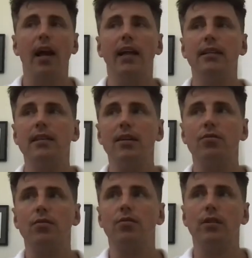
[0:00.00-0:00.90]
And this
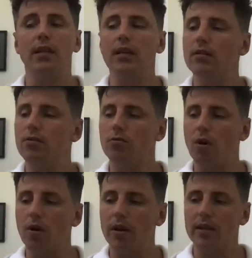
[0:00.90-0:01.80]
sounds really
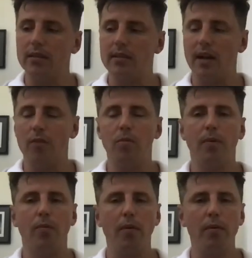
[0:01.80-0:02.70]
wrong and terrible,
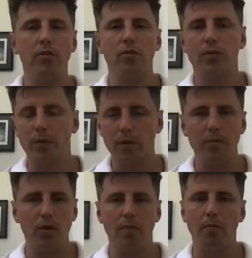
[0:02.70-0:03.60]
but what we want to do is we want to
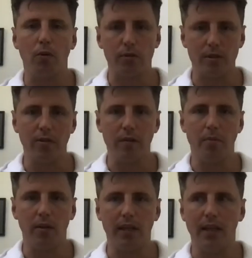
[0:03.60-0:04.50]
build up a more resilient
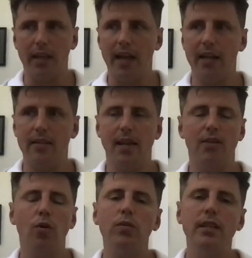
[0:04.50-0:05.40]
body in the end,
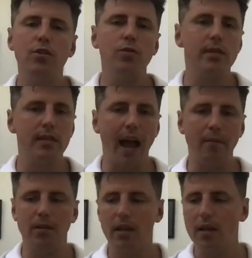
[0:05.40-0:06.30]
and all tissues
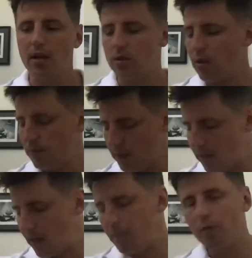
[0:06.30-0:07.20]
adapt. So the
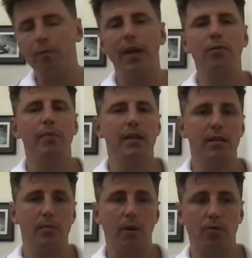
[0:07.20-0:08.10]
example for me would be a
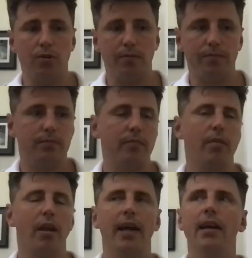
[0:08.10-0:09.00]
disc bulge,
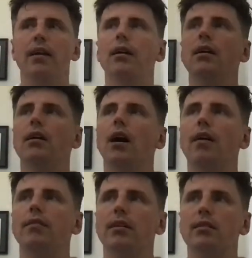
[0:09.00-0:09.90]
okay?
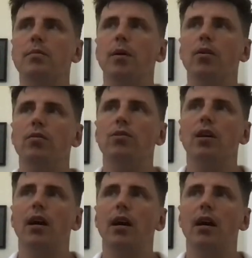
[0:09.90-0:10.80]
I've done a disc bulge,
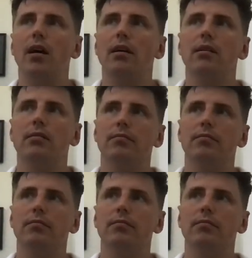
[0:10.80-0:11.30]
uh,